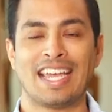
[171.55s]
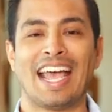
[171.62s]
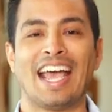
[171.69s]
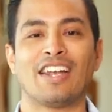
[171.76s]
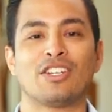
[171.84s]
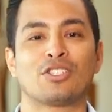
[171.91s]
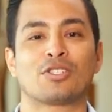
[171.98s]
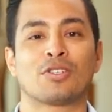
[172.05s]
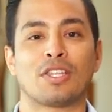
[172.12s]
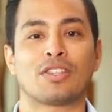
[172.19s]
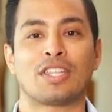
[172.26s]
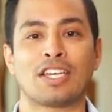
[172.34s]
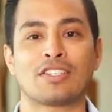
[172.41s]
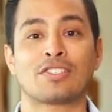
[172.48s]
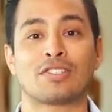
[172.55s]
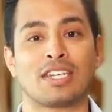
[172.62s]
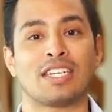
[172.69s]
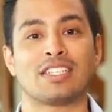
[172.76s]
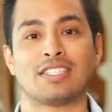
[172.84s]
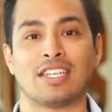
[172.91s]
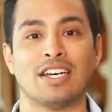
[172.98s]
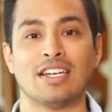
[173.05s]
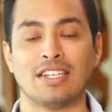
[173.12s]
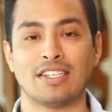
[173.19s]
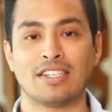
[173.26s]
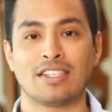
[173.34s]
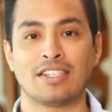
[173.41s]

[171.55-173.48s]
and ensure that things are getting done.